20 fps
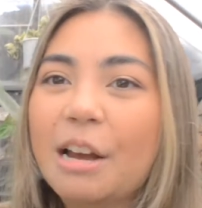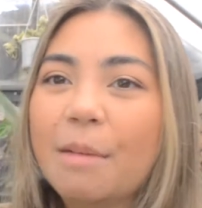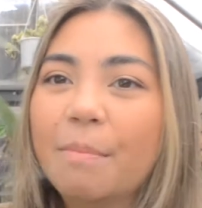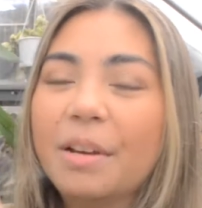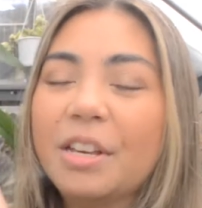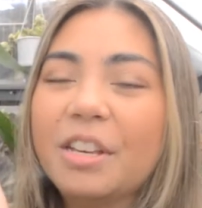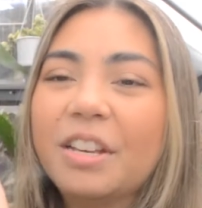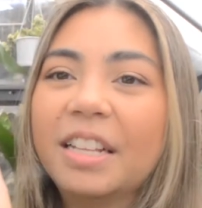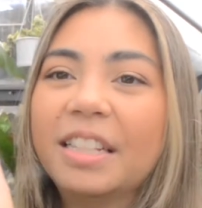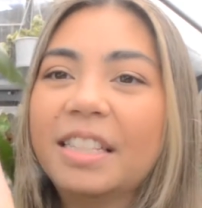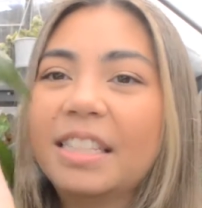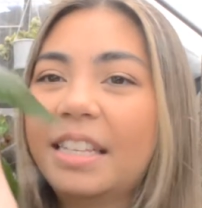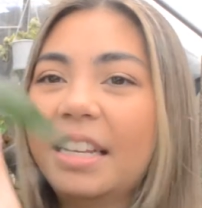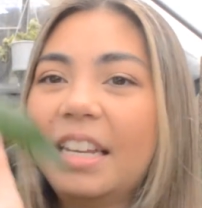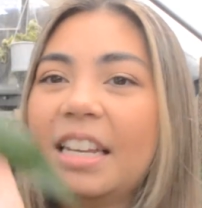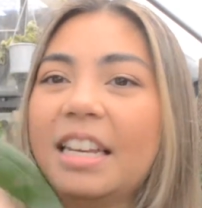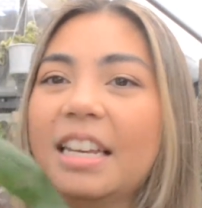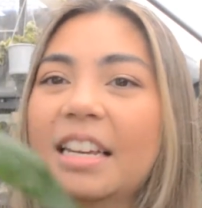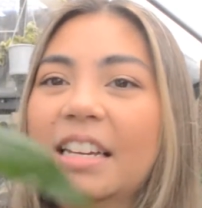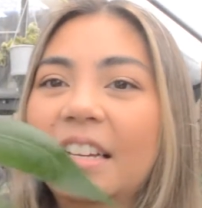But you can
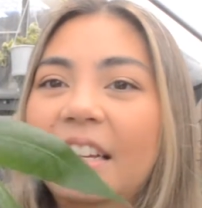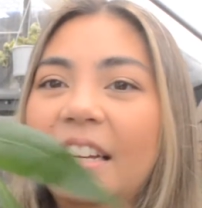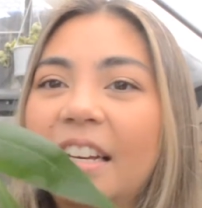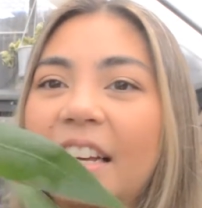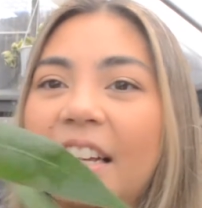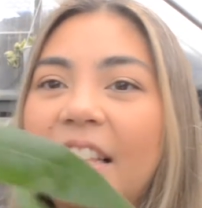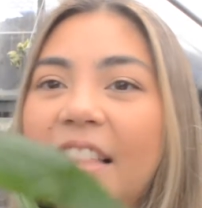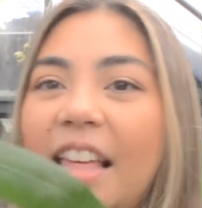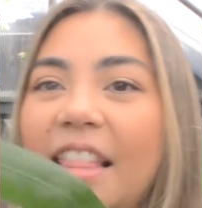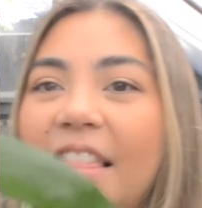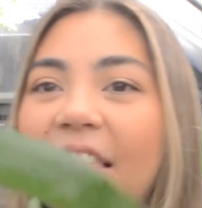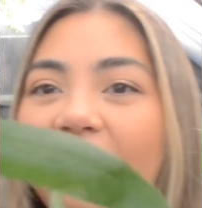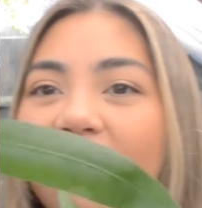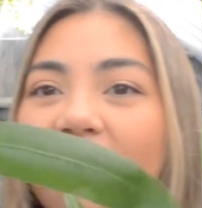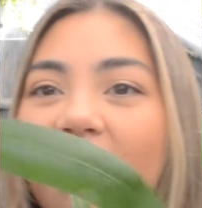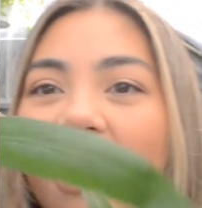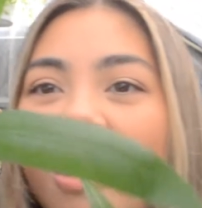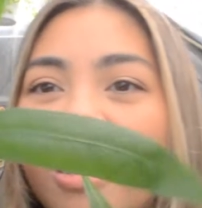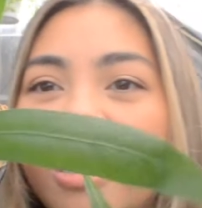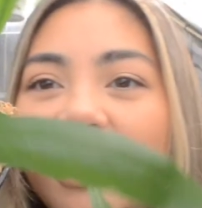see that there
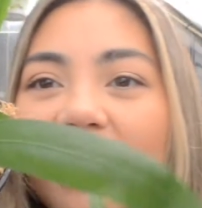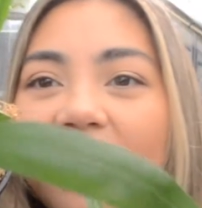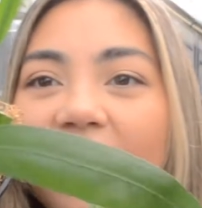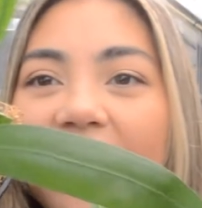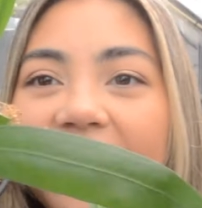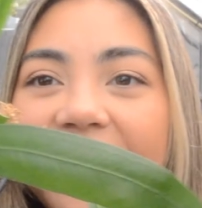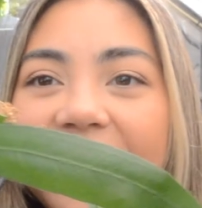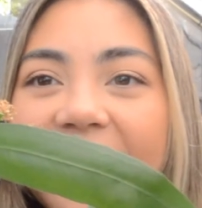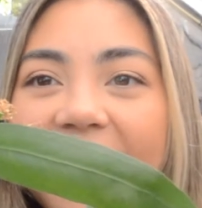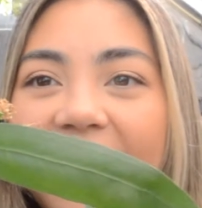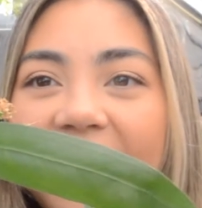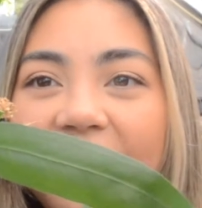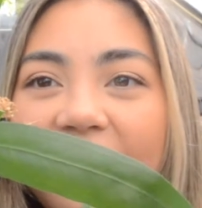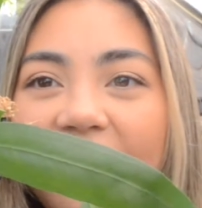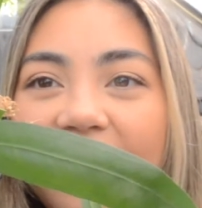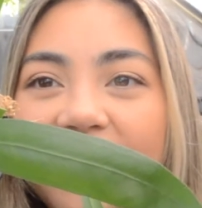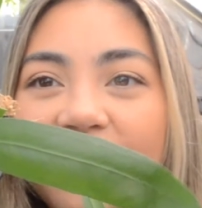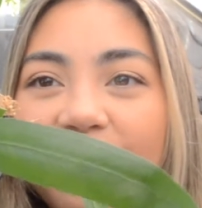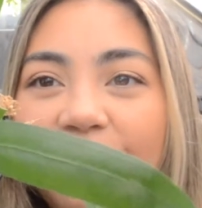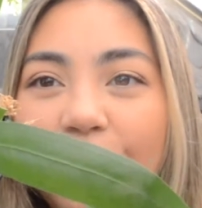are lots and
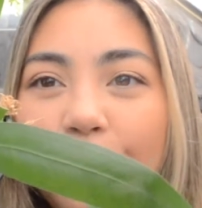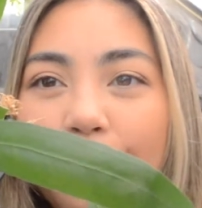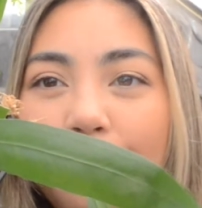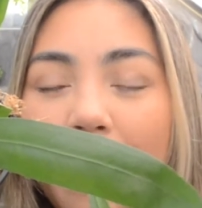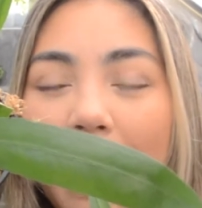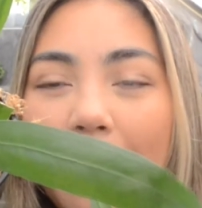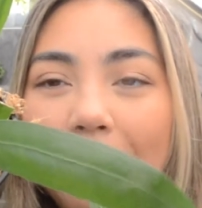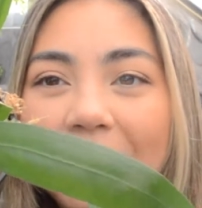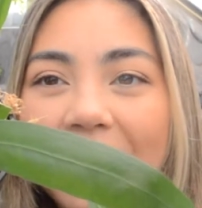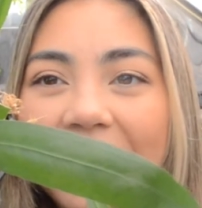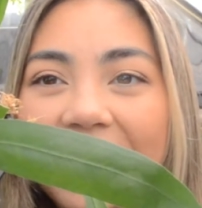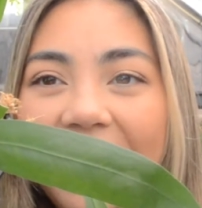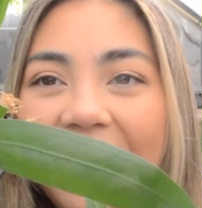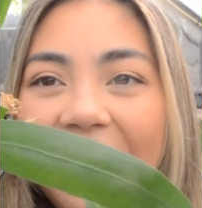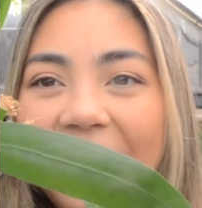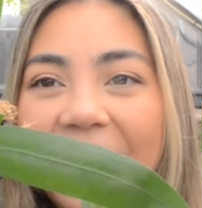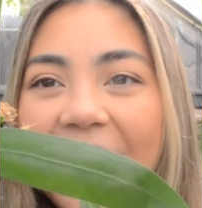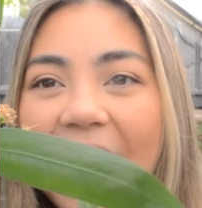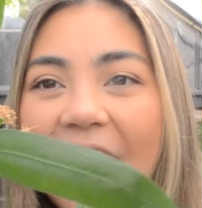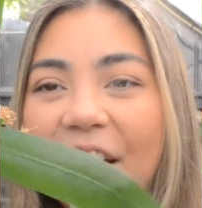lots of little pups
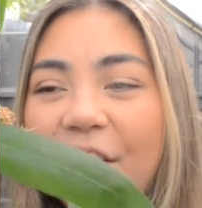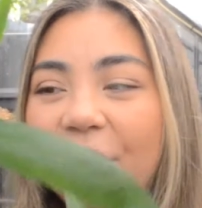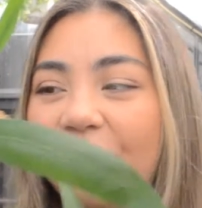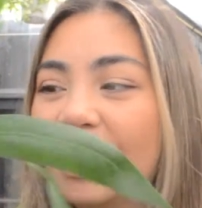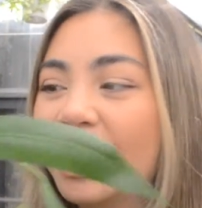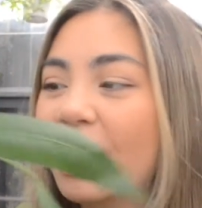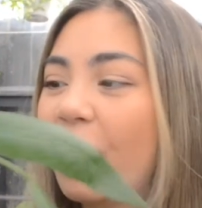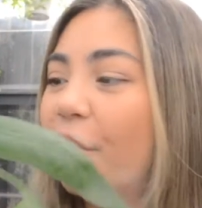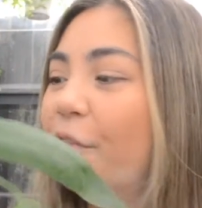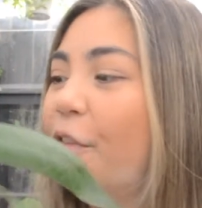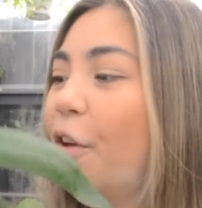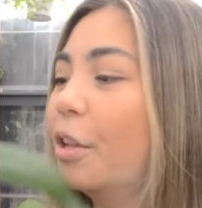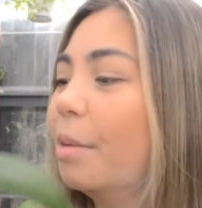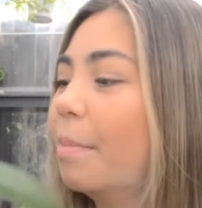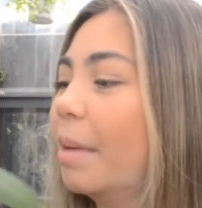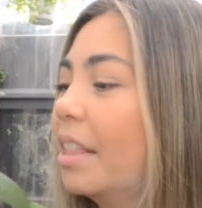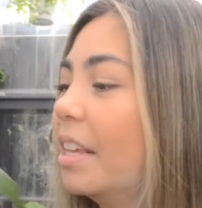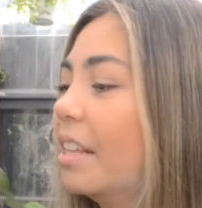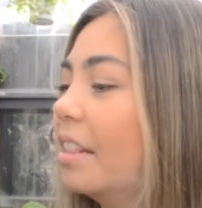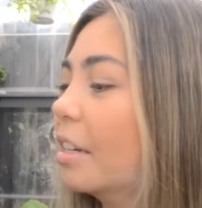in that vitarifolium.
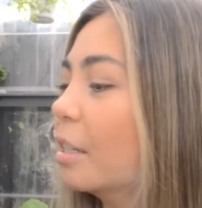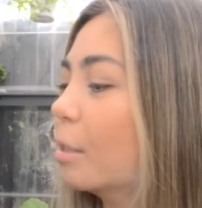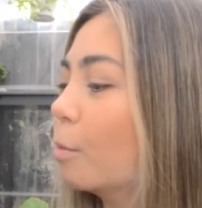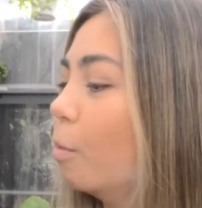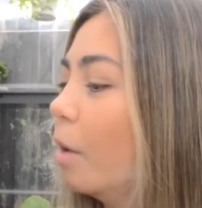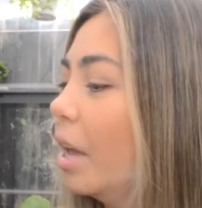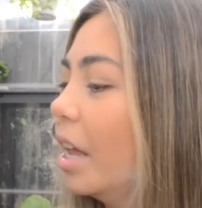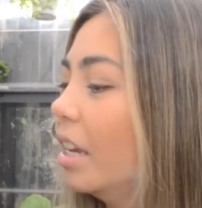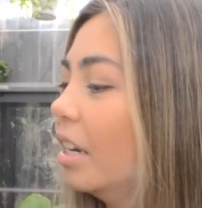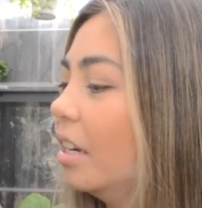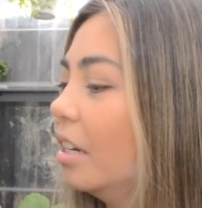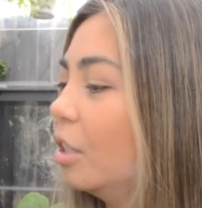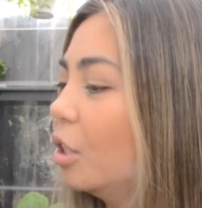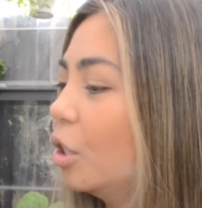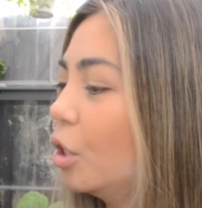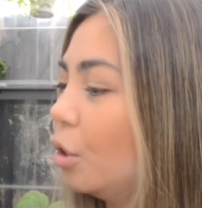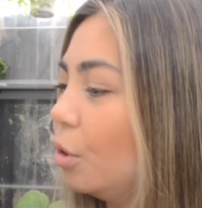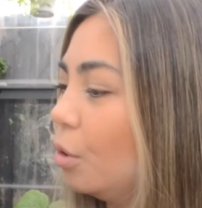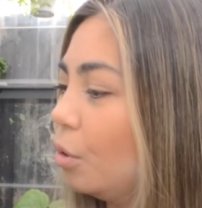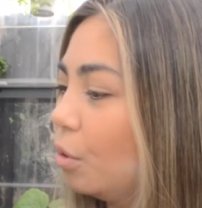I think there's 1,
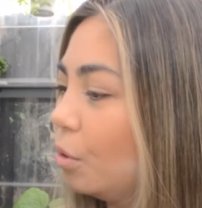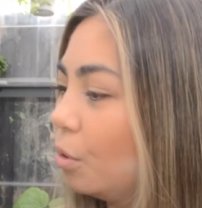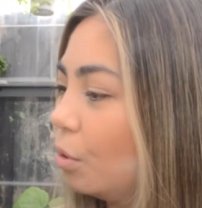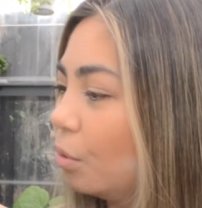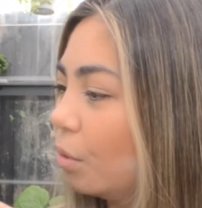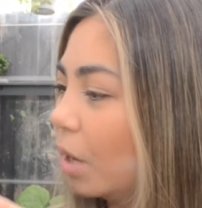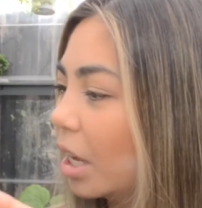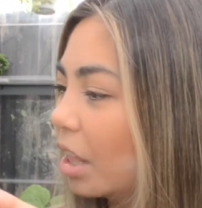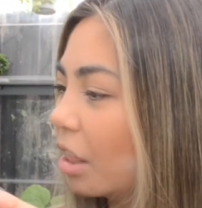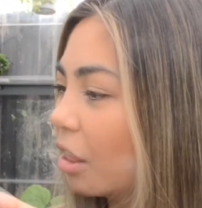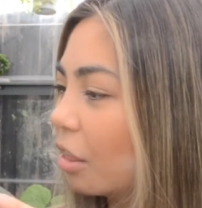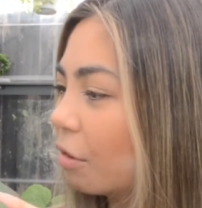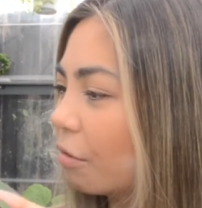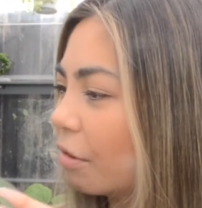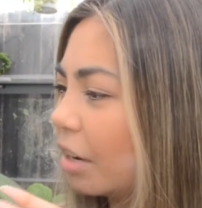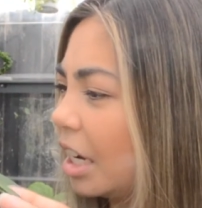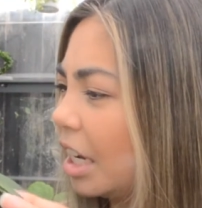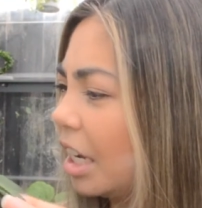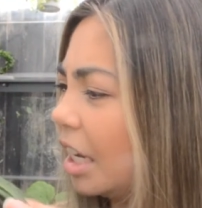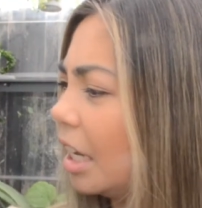2,
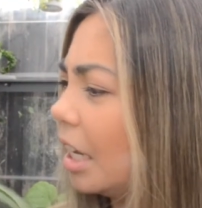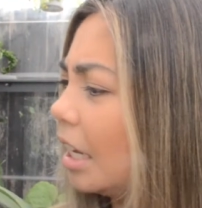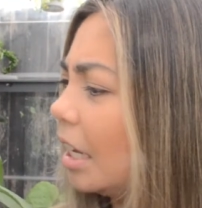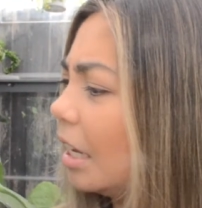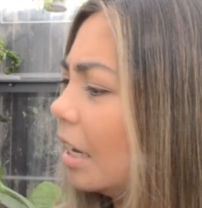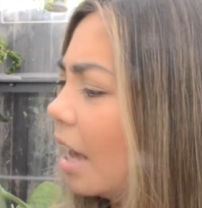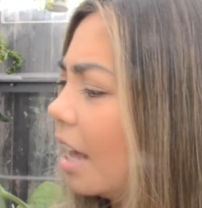3.